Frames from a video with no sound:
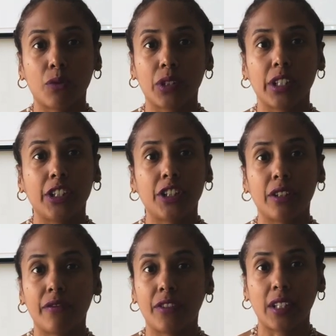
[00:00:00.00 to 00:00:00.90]

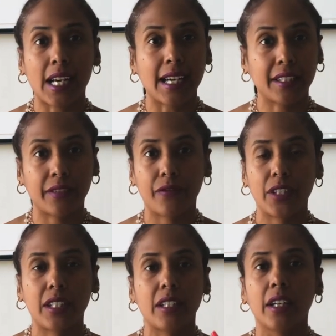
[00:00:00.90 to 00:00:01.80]
religion,
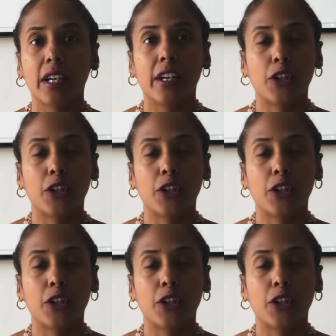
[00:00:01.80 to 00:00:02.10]
philosophy,